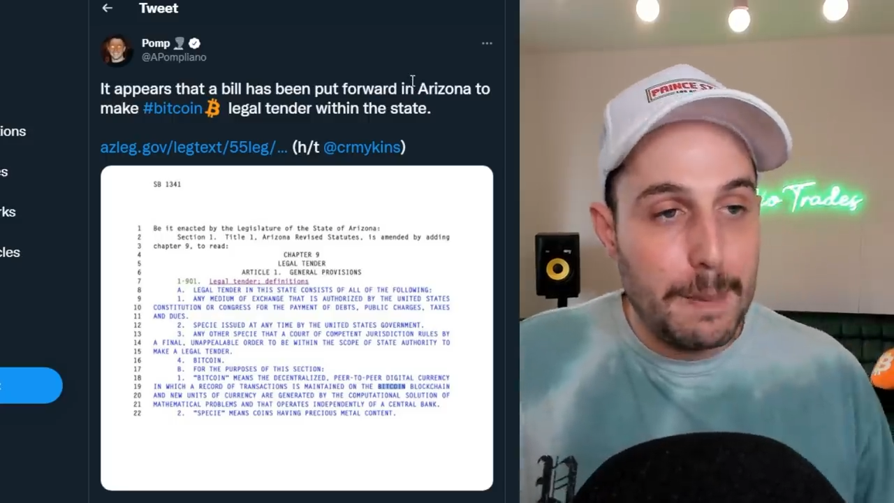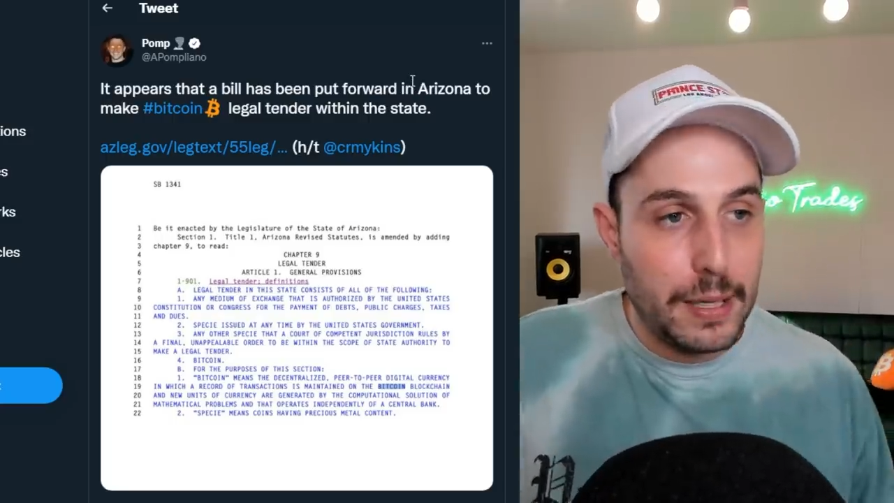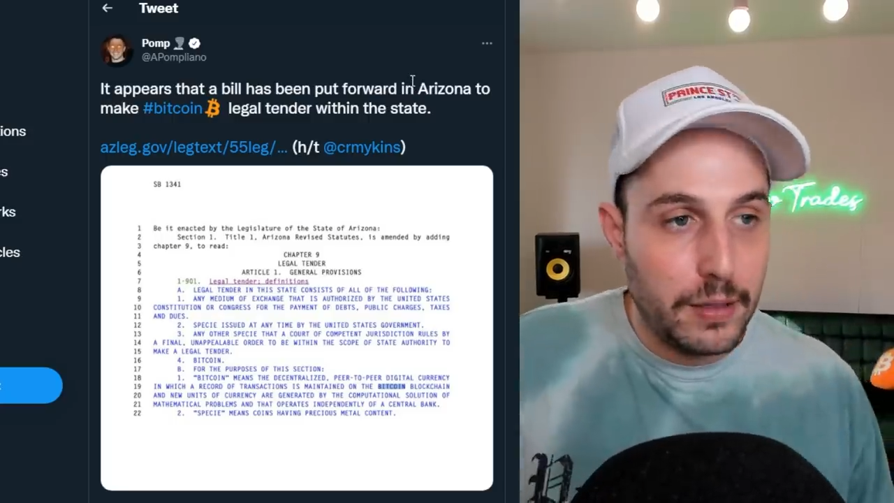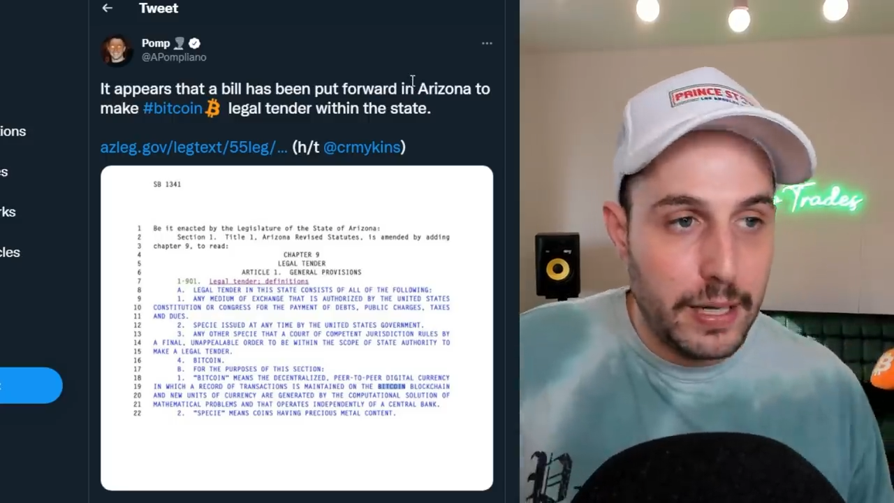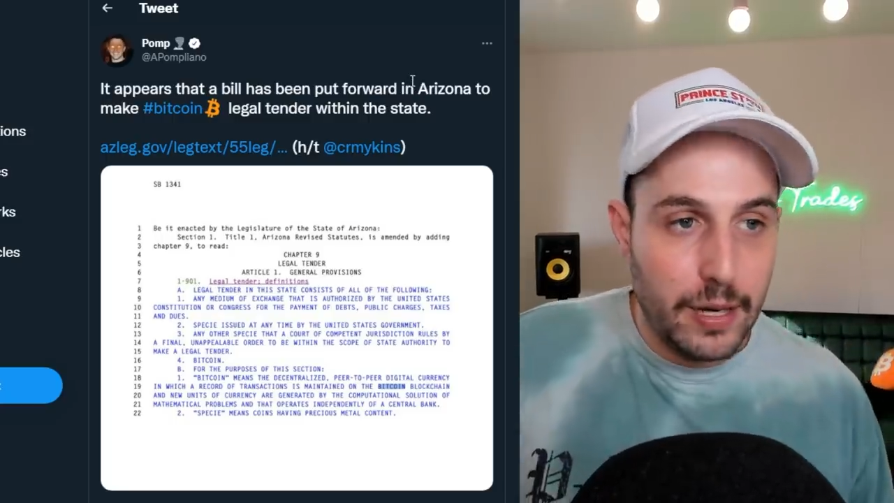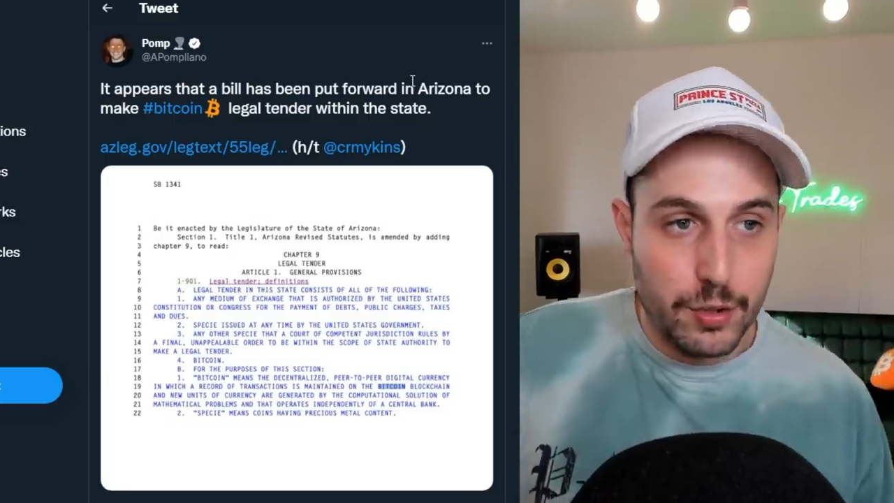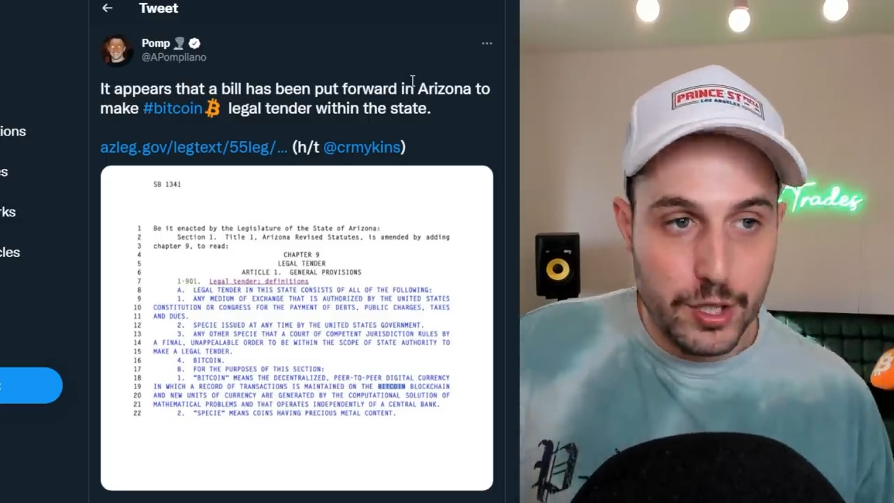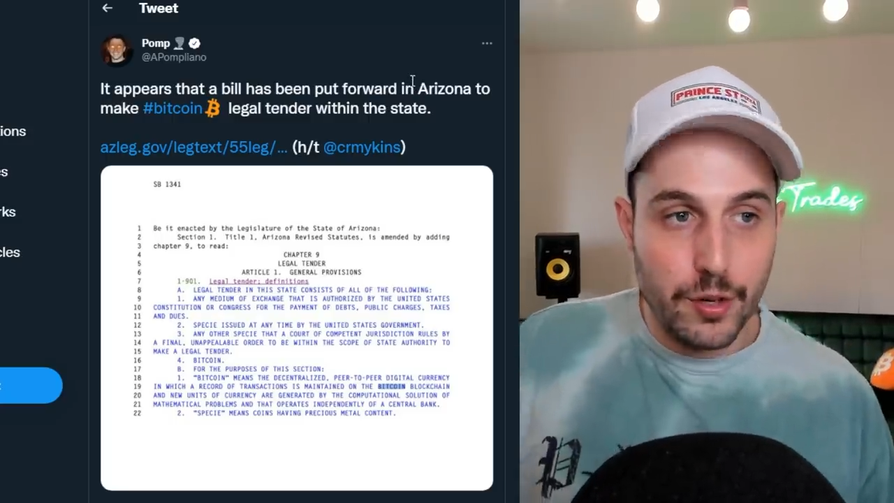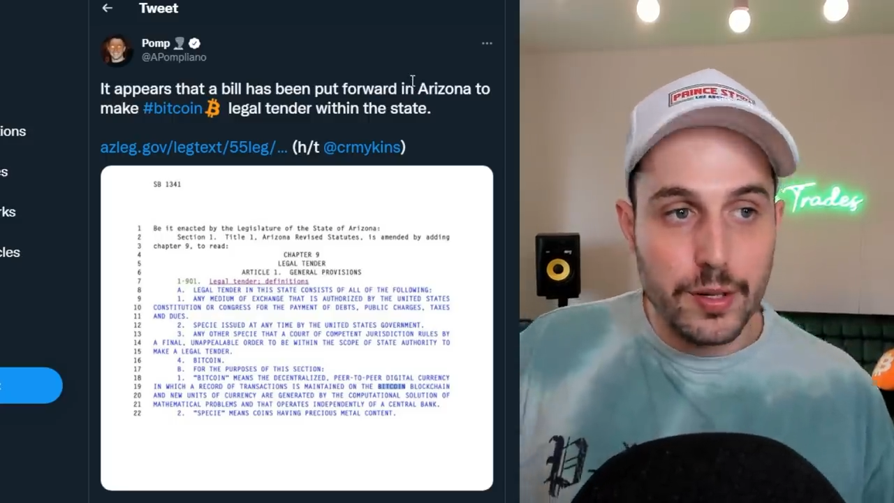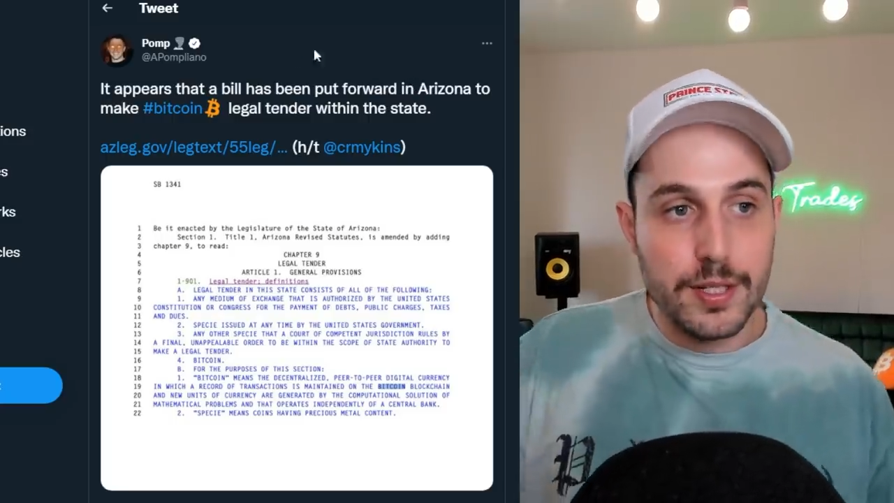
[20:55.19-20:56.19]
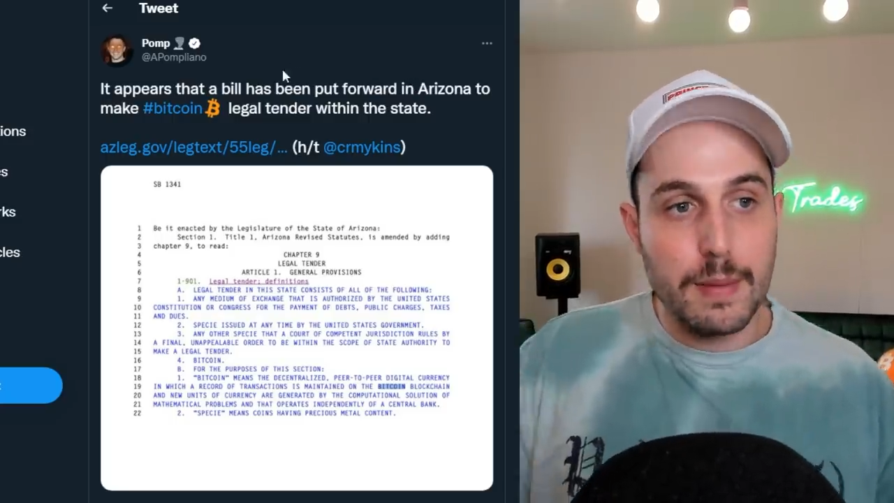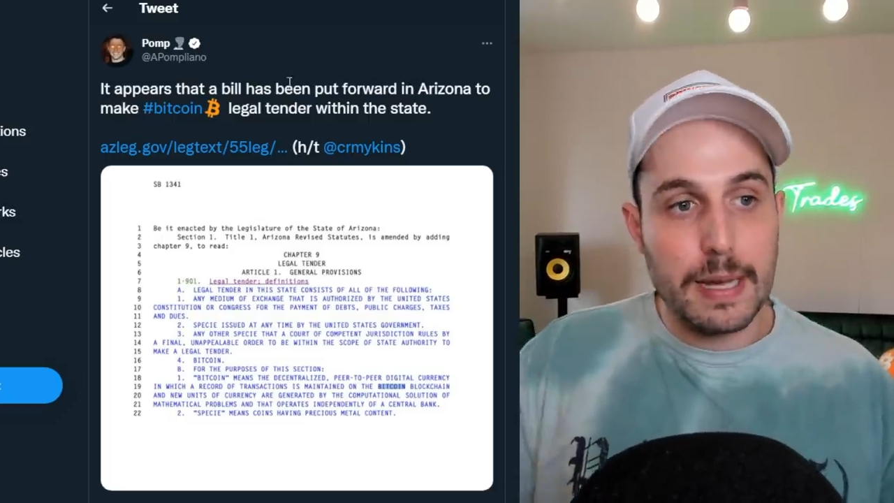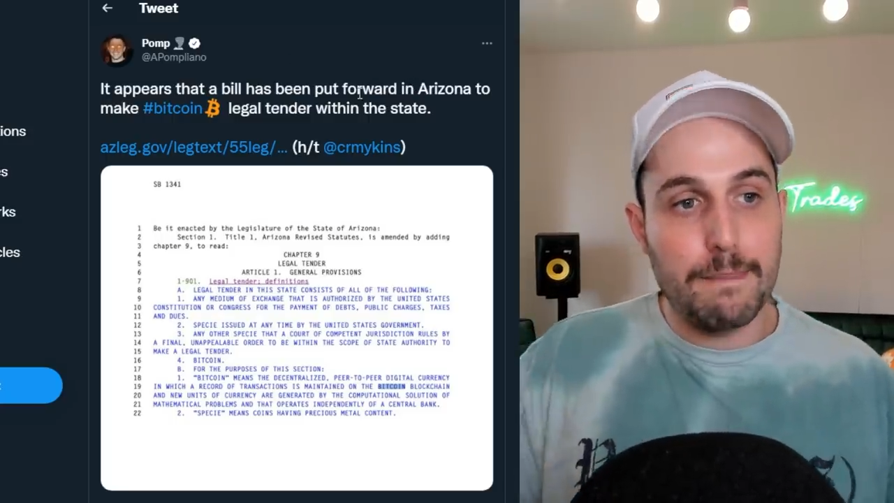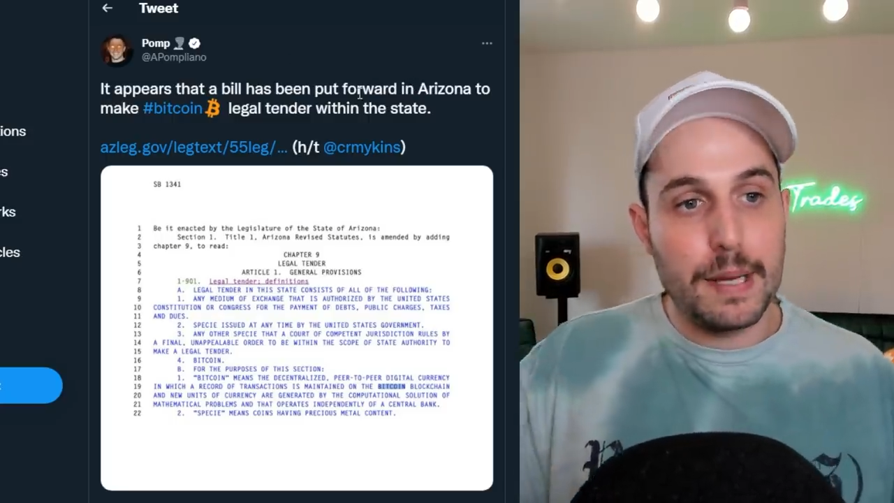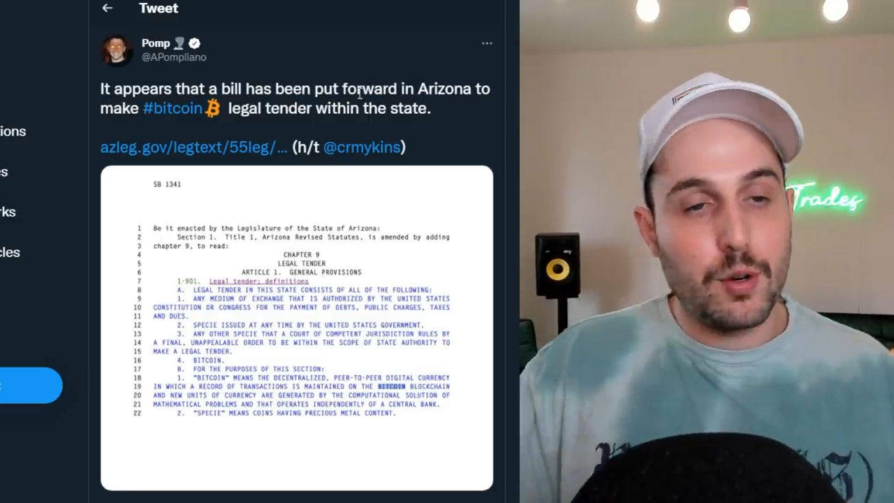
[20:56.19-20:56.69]
a bill in Arizona to
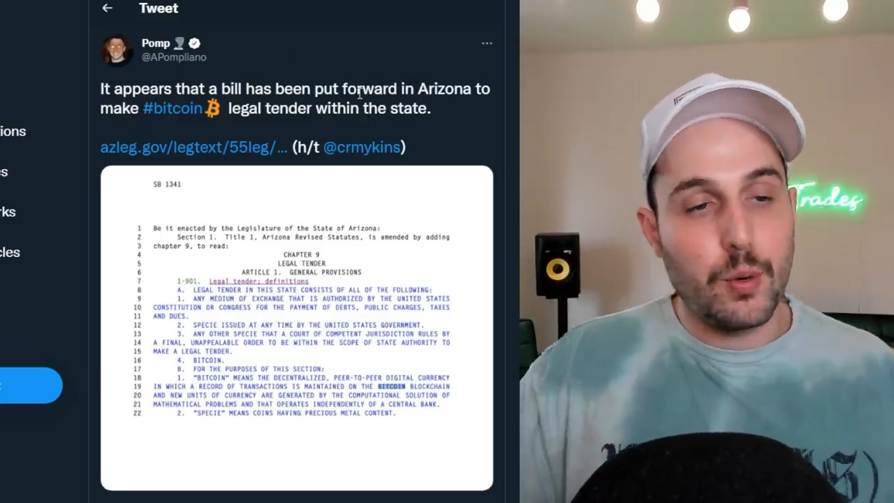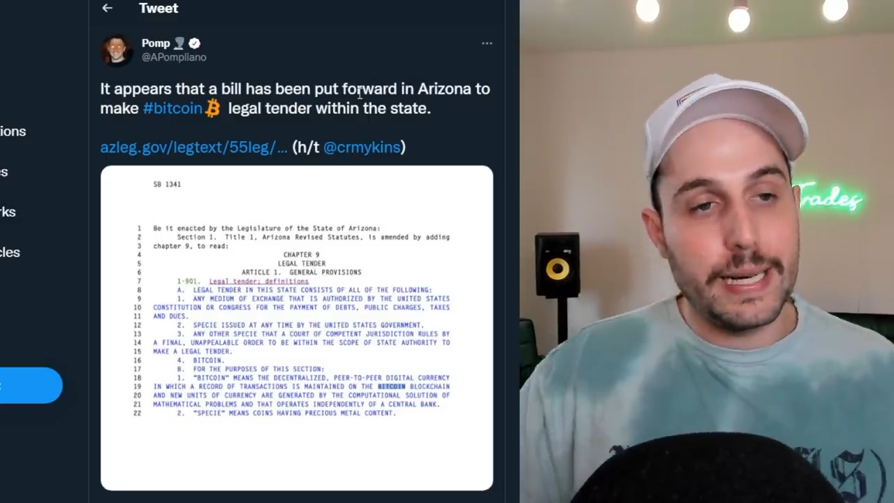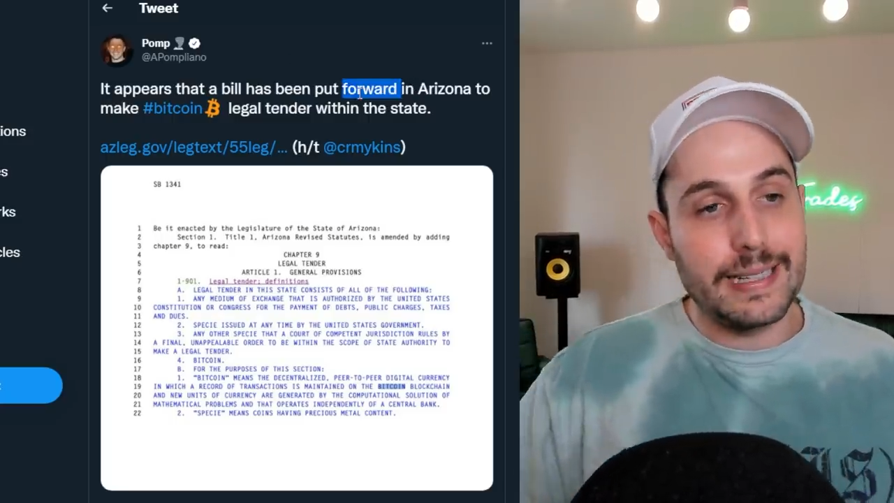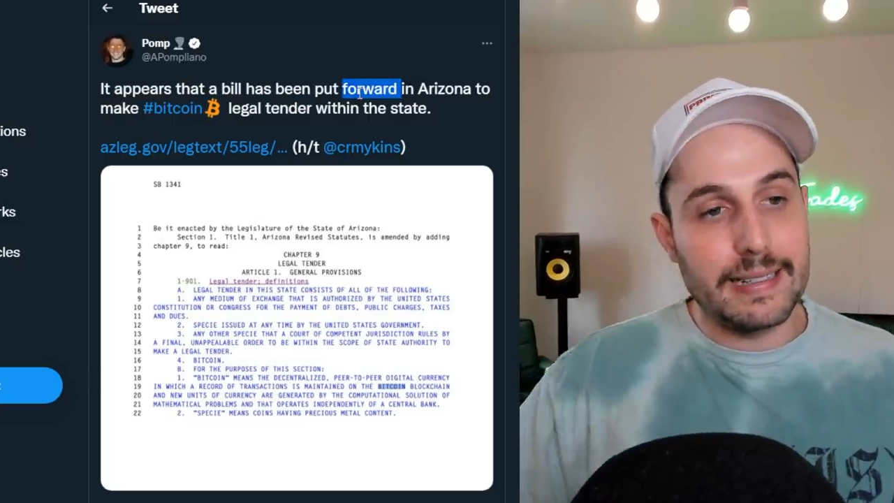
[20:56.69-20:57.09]
make Bitcoin